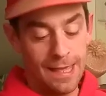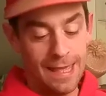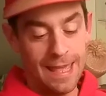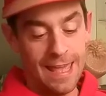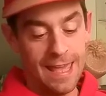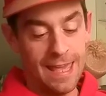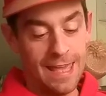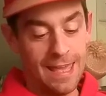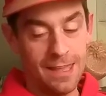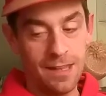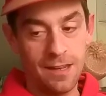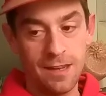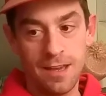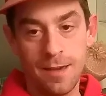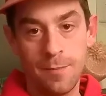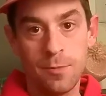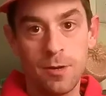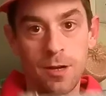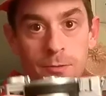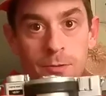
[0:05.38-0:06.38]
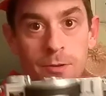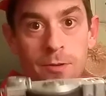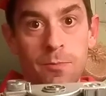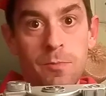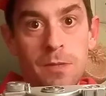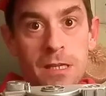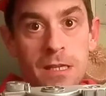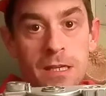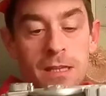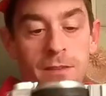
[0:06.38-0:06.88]
and I brought with
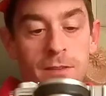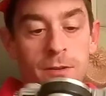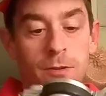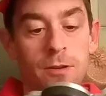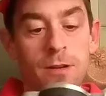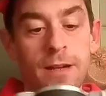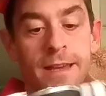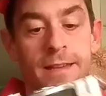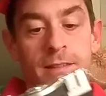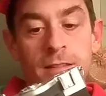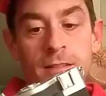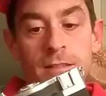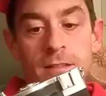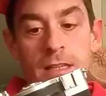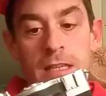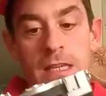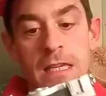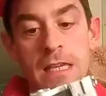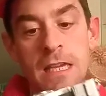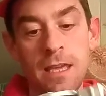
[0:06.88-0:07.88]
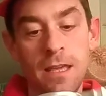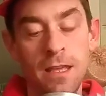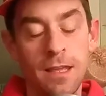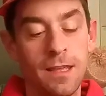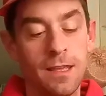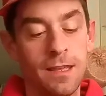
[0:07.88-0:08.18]
me the HorizonT.